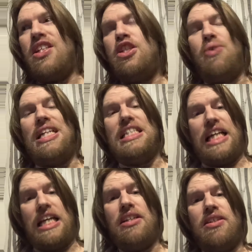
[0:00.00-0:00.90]

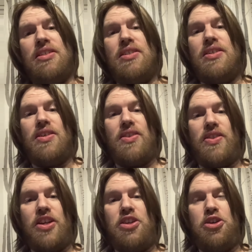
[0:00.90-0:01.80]
20,
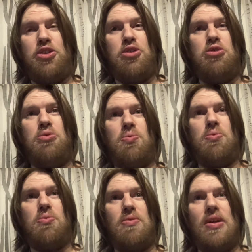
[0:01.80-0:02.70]
then you,
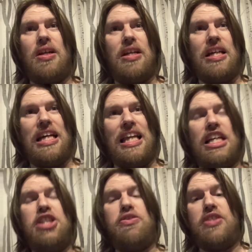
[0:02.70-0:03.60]

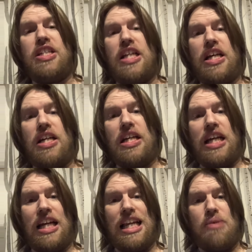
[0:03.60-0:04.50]
unless you've seen it
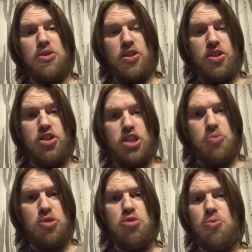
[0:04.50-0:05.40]
in clips on
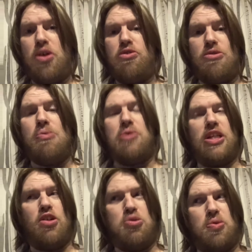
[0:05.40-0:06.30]
YouTube, you won't remember The
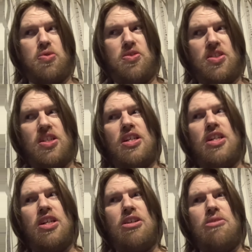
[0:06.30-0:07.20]
Osbournes,
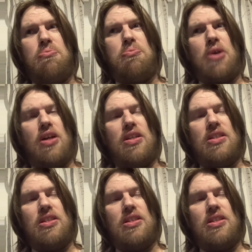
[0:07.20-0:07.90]
but